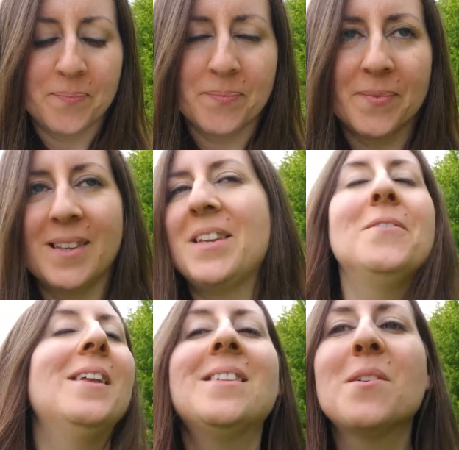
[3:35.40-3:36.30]
you
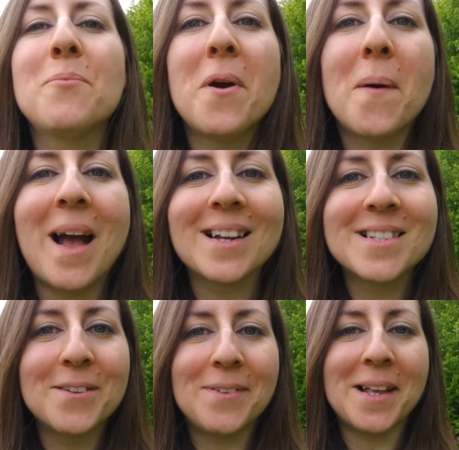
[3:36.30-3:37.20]
need to
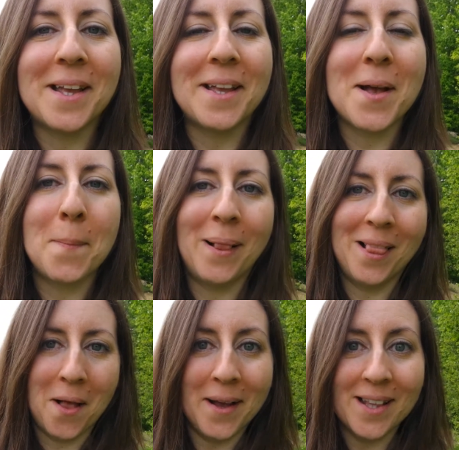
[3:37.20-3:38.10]
proactively
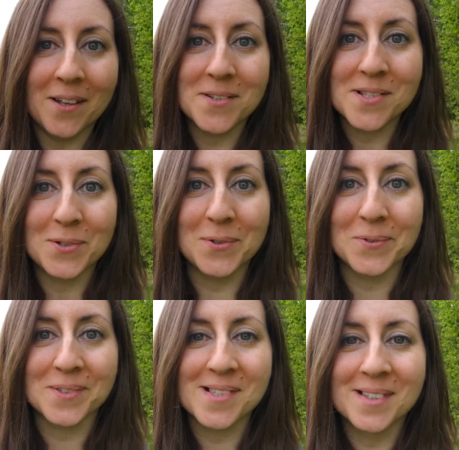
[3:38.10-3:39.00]
apply those
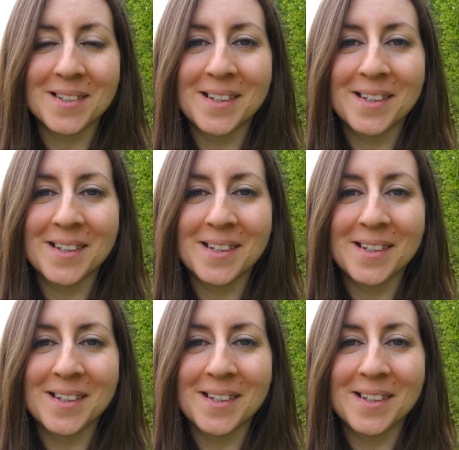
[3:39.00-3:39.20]
tools.